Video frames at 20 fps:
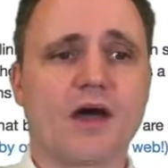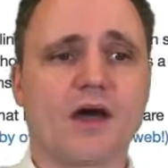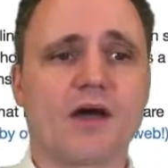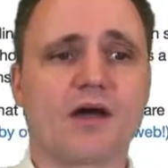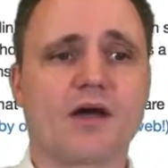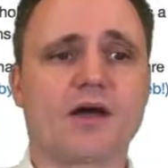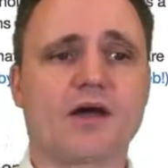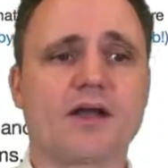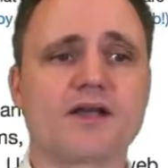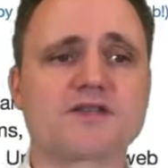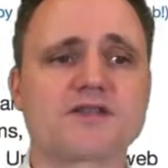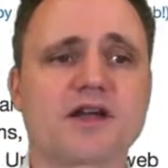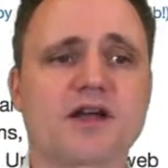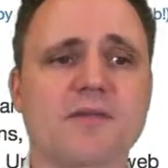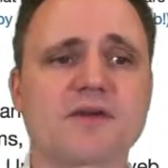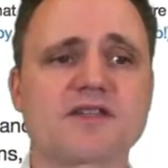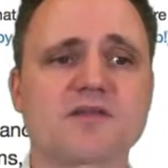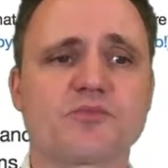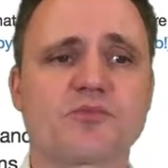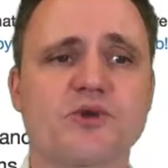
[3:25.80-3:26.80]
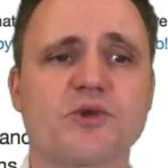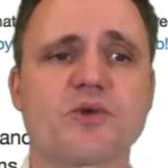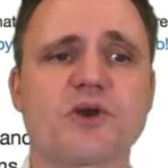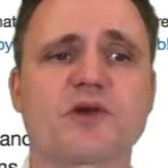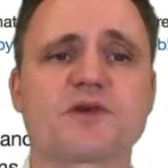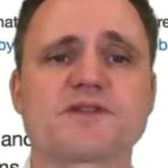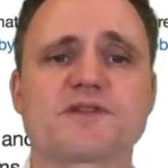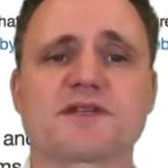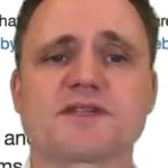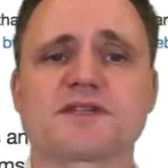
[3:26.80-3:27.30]
Let's talk about some
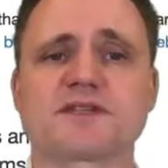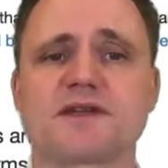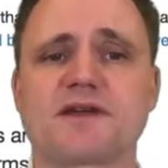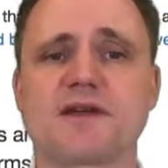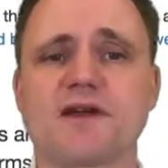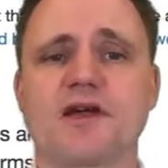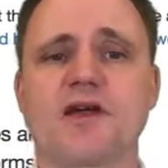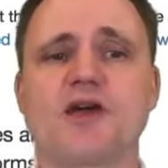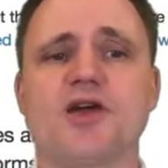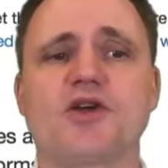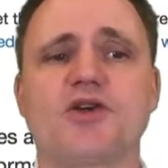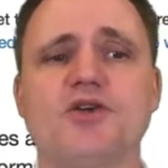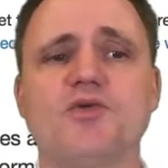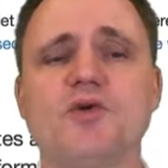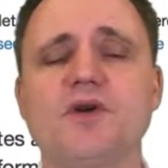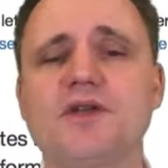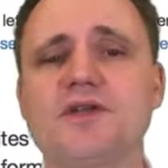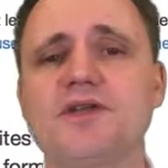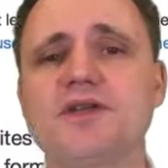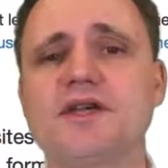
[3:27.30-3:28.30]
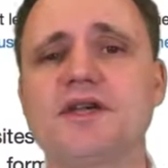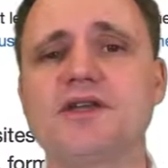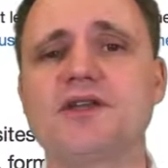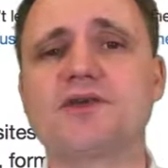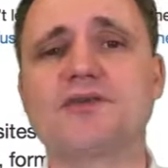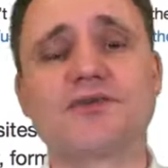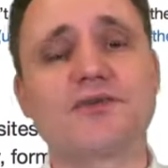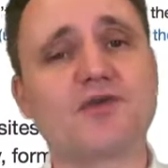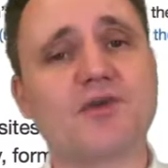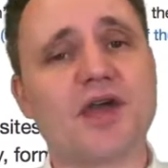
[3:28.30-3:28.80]
prerequisites. You will need
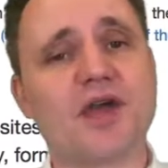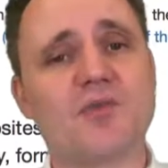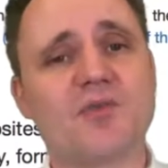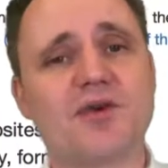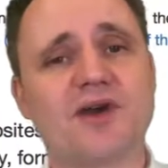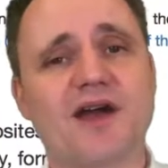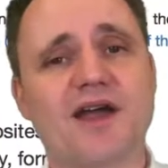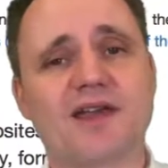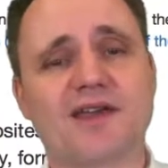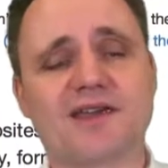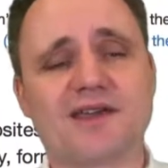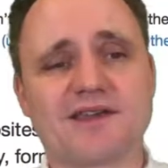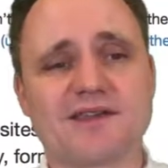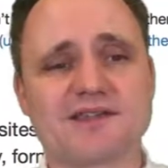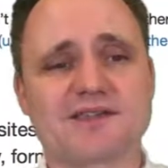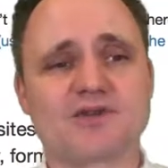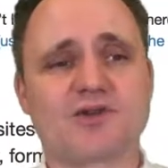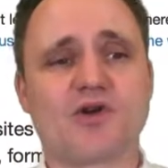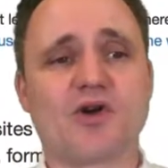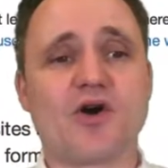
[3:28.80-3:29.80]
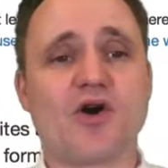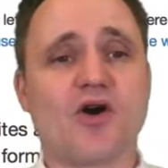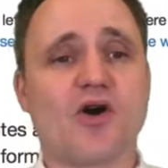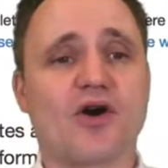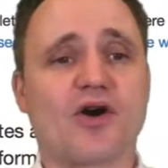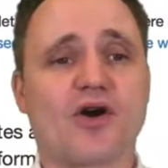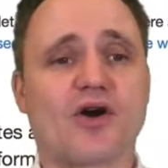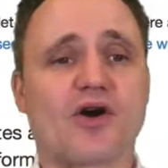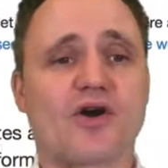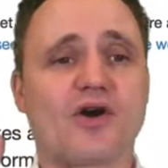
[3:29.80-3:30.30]
a few API keys. So
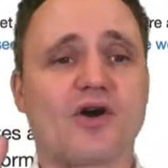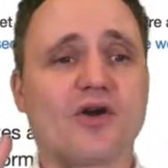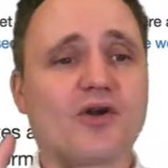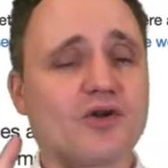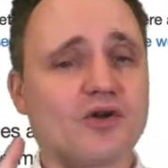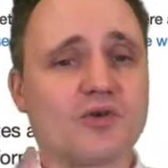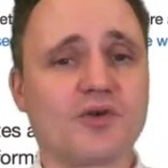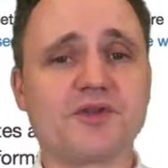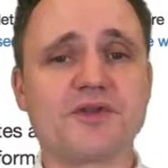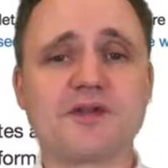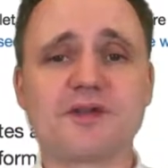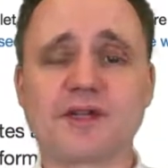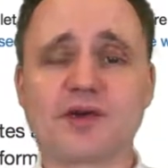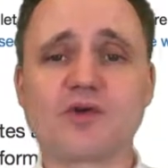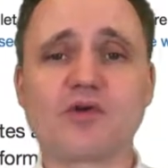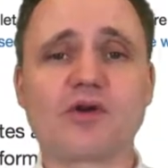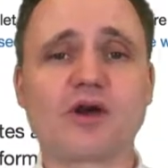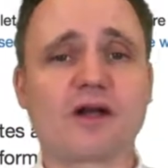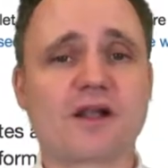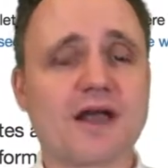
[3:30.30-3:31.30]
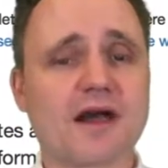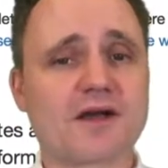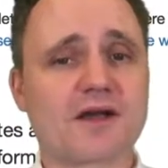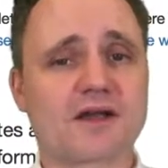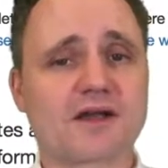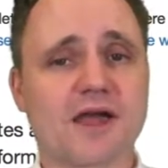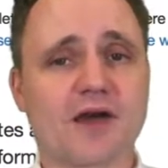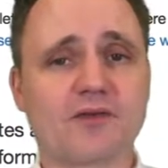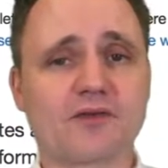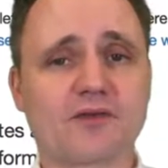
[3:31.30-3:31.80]
you will need a Google Cloud
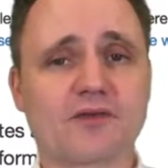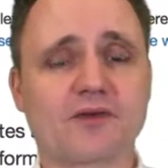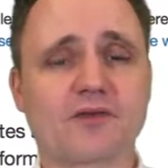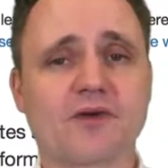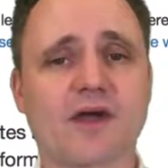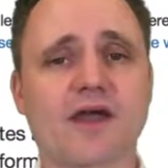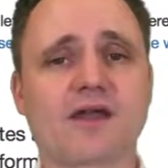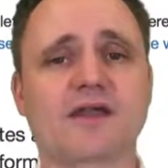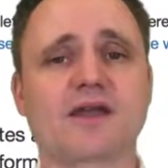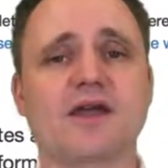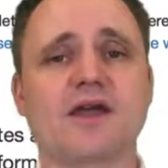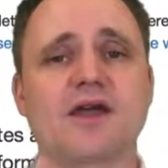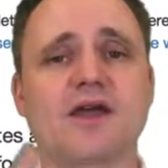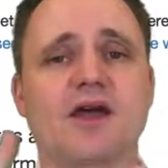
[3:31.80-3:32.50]
account, right?